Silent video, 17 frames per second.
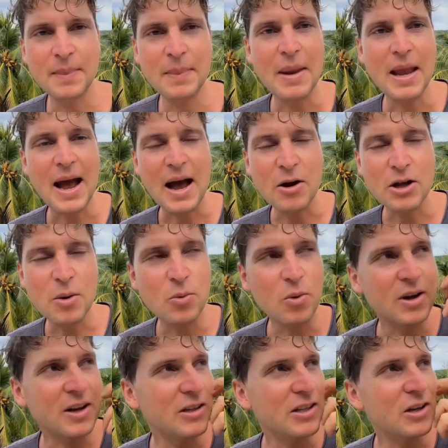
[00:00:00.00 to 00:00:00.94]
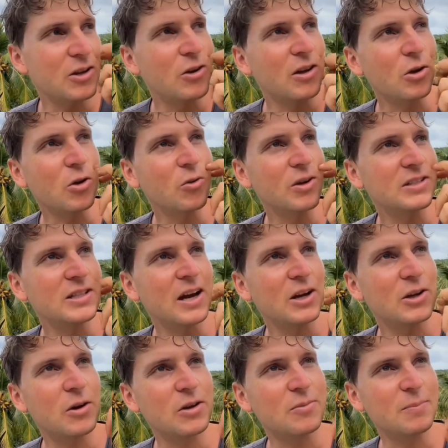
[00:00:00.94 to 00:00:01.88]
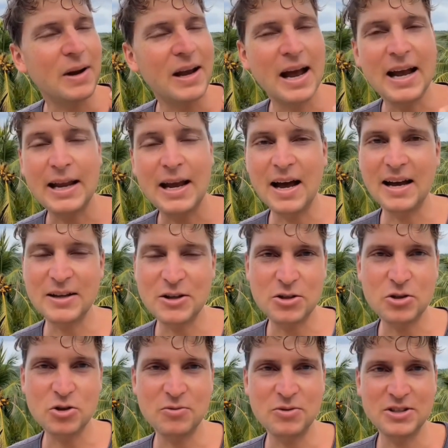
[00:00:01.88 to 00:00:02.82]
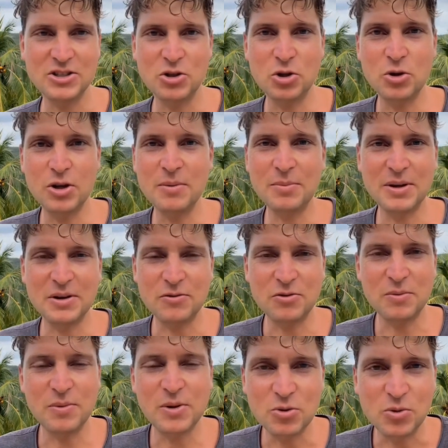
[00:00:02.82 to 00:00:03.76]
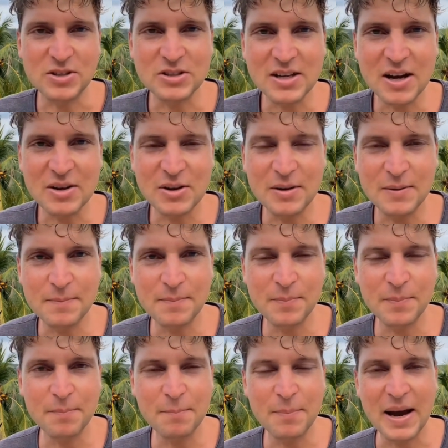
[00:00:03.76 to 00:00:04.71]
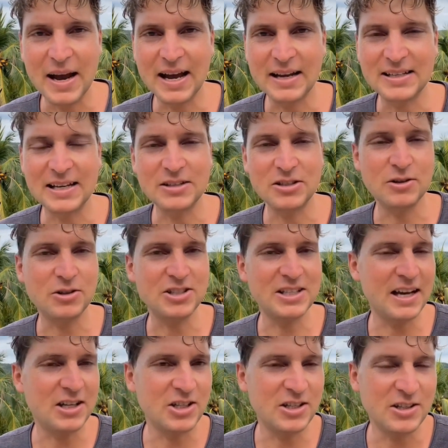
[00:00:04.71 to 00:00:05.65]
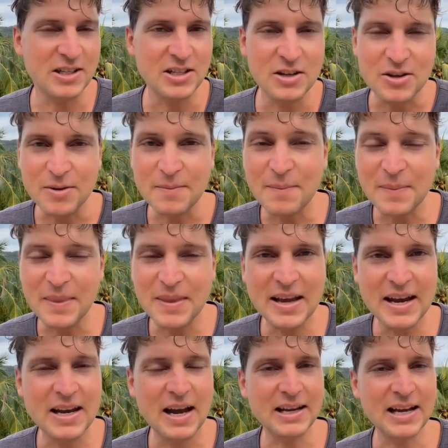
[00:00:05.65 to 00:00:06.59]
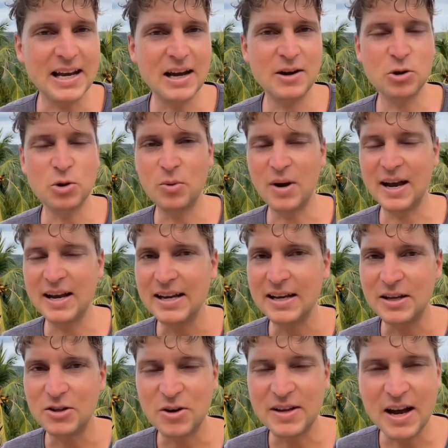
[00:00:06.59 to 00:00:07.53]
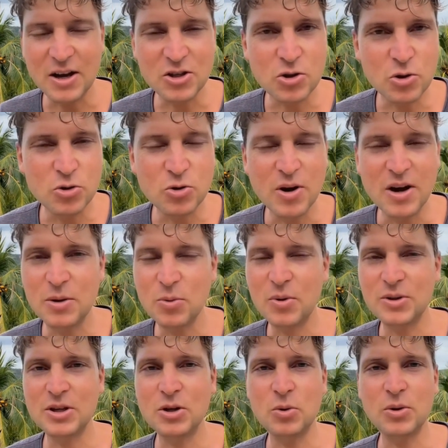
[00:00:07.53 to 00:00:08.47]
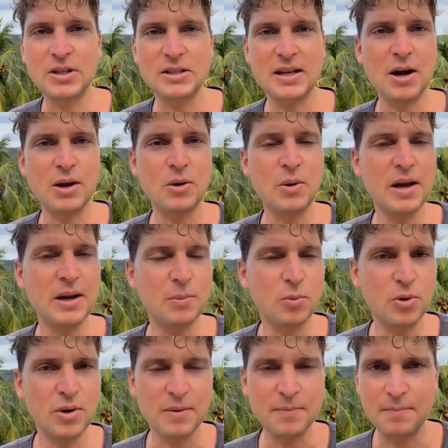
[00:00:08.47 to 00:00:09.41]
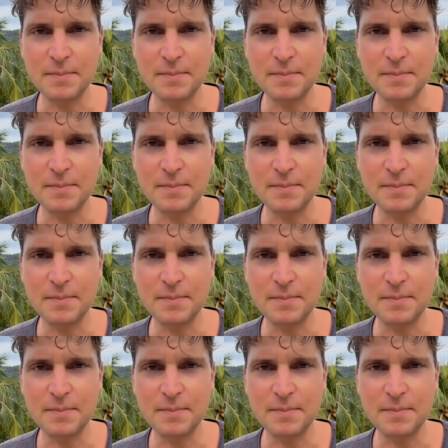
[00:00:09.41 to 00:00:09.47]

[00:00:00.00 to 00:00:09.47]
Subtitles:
I actually want to deal in US dollars, but hey guys, you've excluded me from the US dollar. My assets are sanctioned here, and I can't do any international trade with the US dollar anymore.